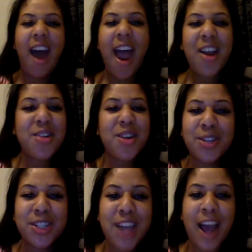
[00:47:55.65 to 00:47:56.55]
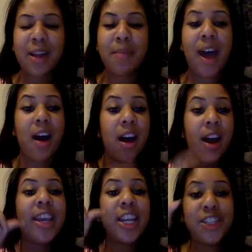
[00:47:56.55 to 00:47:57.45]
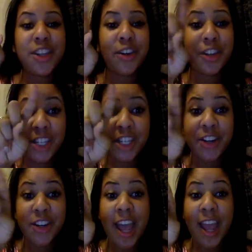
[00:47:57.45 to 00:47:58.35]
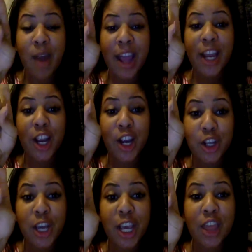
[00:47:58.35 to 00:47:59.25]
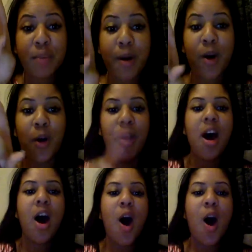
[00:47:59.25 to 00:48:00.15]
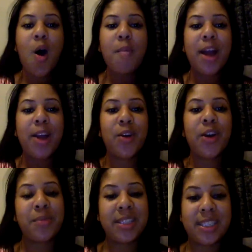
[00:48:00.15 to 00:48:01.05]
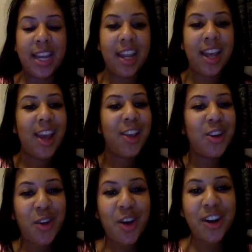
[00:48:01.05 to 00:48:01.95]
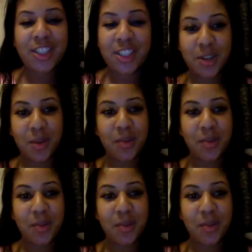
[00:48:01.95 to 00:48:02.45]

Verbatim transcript: I don't know what you're talking about. Yes, you do. You see your name right here. You hit the poll. Oh, my daughter must have hit it. Your daughter is too.